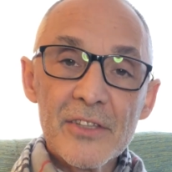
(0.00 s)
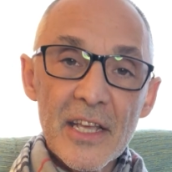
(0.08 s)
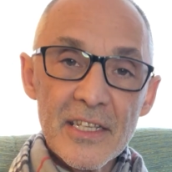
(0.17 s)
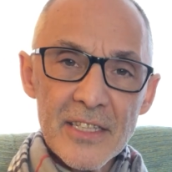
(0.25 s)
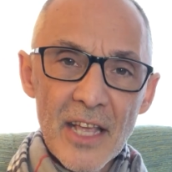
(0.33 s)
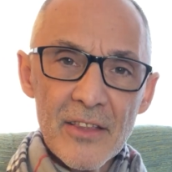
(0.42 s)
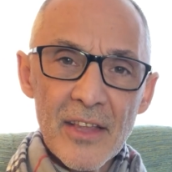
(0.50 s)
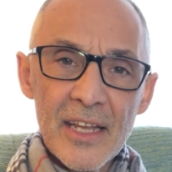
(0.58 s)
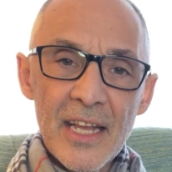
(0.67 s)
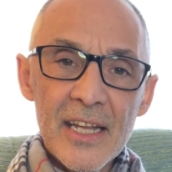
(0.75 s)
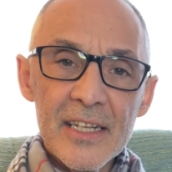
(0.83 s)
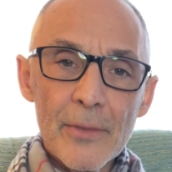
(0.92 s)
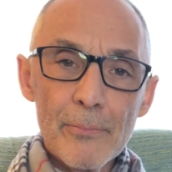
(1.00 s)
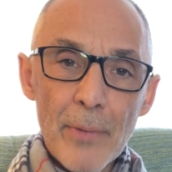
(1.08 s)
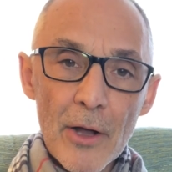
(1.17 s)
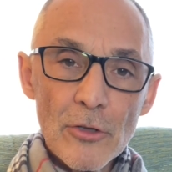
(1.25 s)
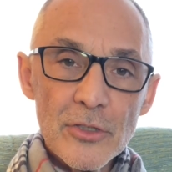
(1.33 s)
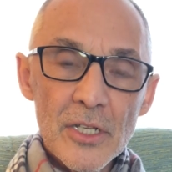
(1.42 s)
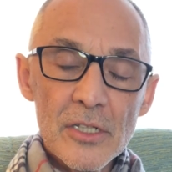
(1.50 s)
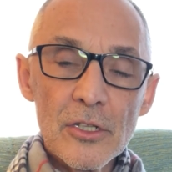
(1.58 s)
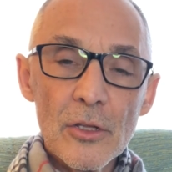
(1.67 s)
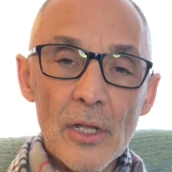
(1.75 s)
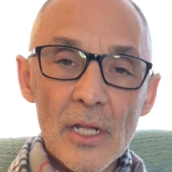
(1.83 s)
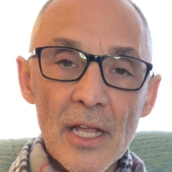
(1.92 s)
they said that in comparison to
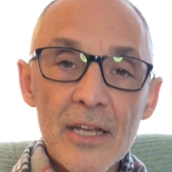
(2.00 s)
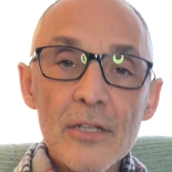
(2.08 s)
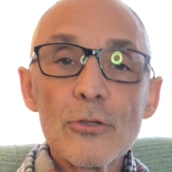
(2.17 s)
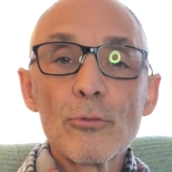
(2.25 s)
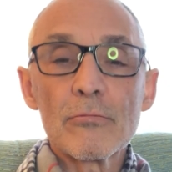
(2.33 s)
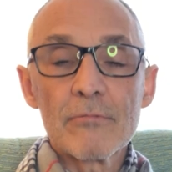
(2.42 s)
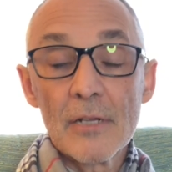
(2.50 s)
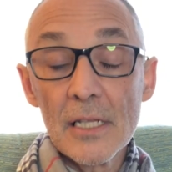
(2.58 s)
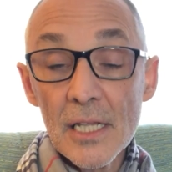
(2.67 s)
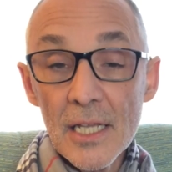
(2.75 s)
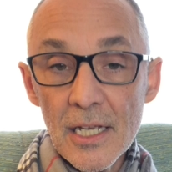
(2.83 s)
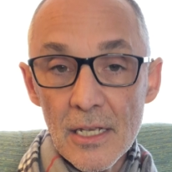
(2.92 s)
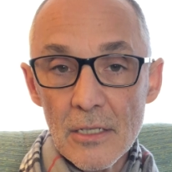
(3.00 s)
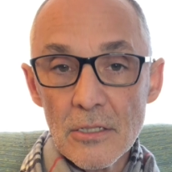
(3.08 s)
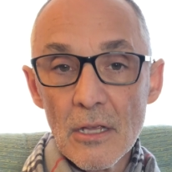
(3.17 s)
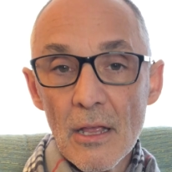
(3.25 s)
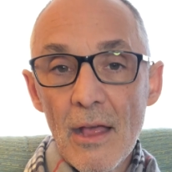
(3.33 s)
the latest release,